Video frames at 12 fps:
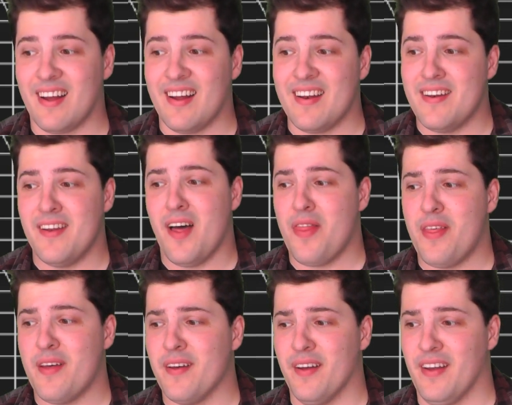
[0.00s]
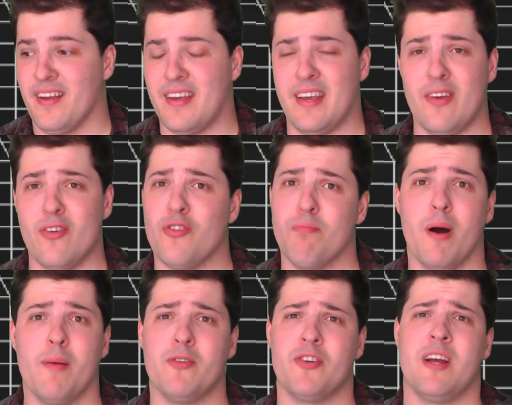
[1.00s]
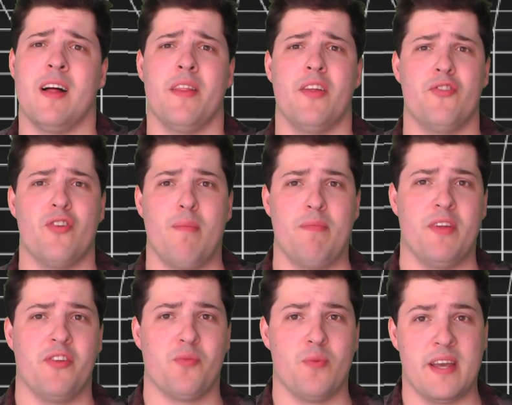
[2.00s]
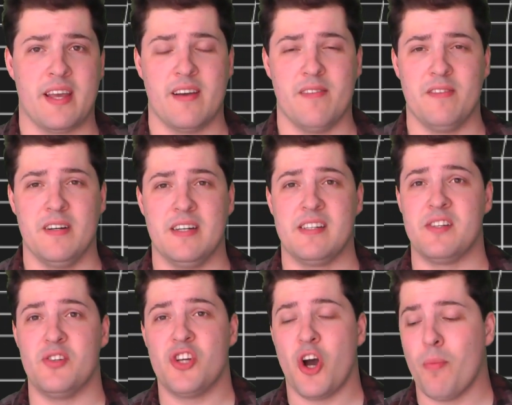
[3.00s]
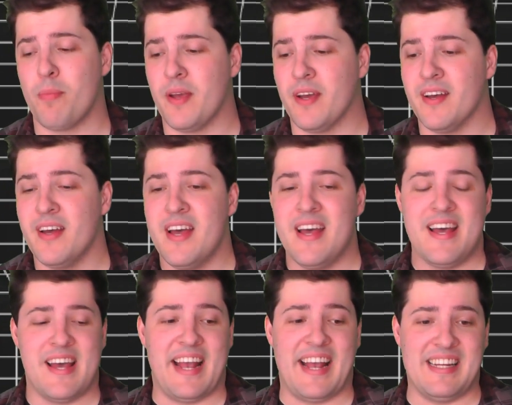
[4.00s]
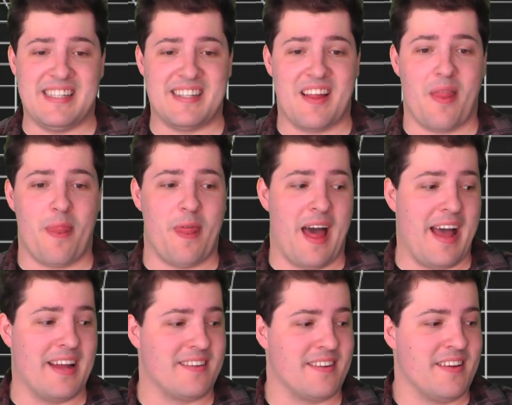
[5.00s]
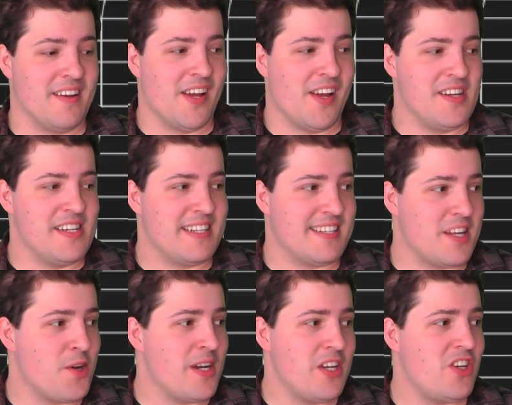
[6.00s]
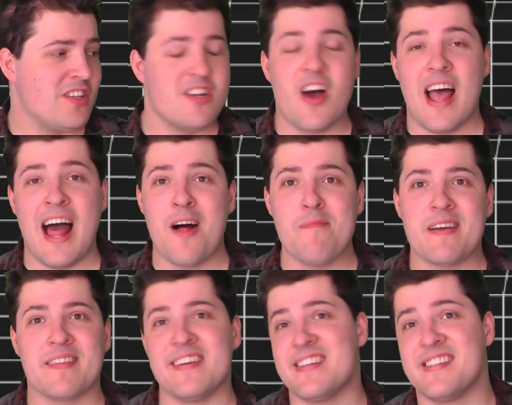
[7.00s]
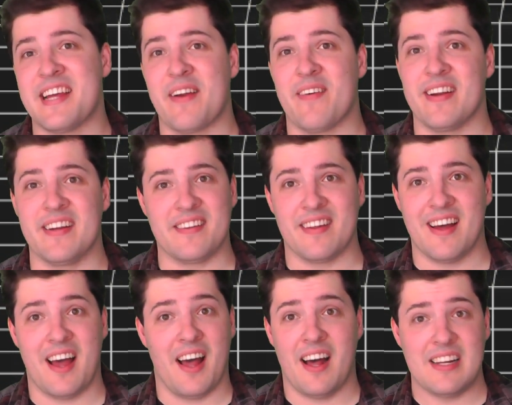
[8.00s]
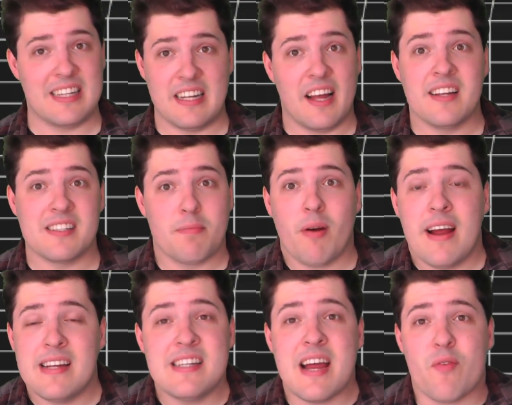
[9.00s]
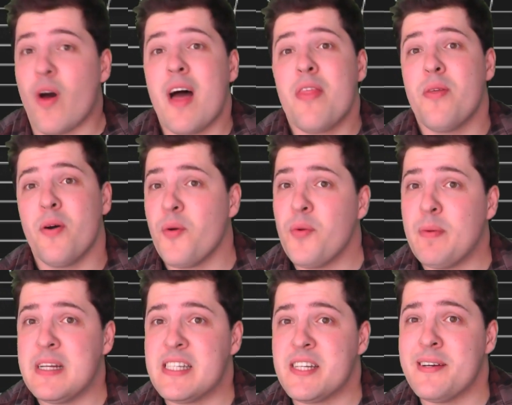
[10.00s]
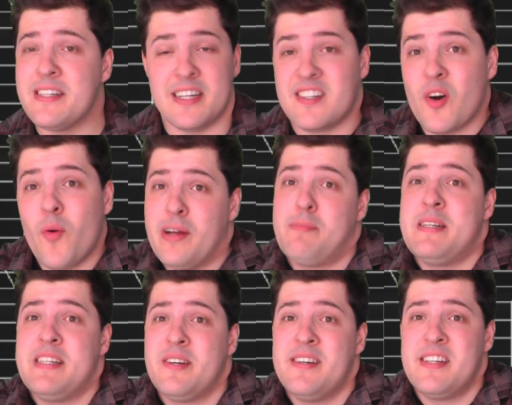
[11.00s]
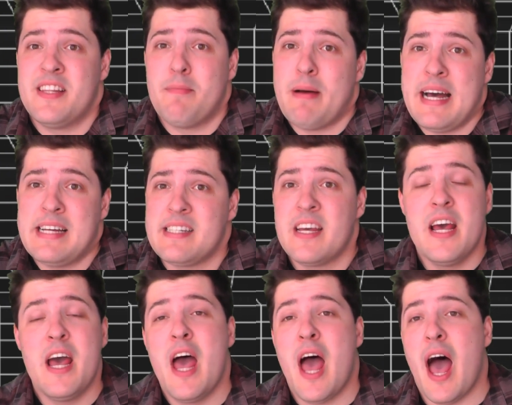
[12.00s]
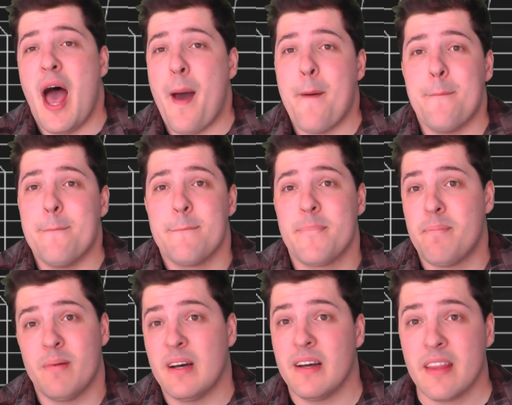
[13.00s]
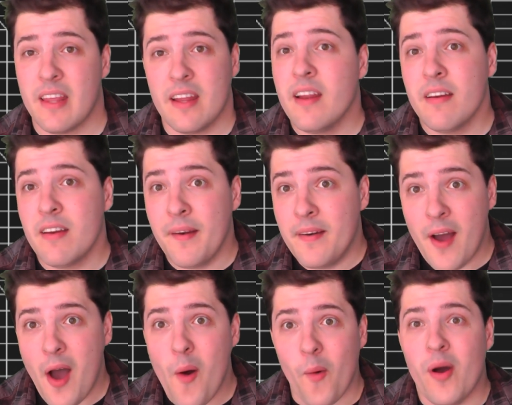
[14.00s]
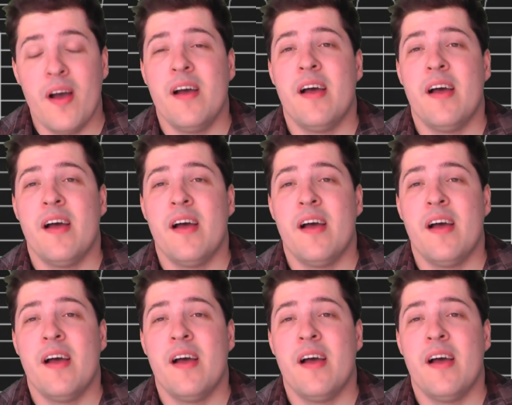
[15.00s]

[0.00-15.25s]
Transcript: another huge bombshell that dropped this week for Sewtopia is that Sewage is not helming this series. A surprise to everyone. I thought it would be Sewage. It's always been Sewage in the past. But no.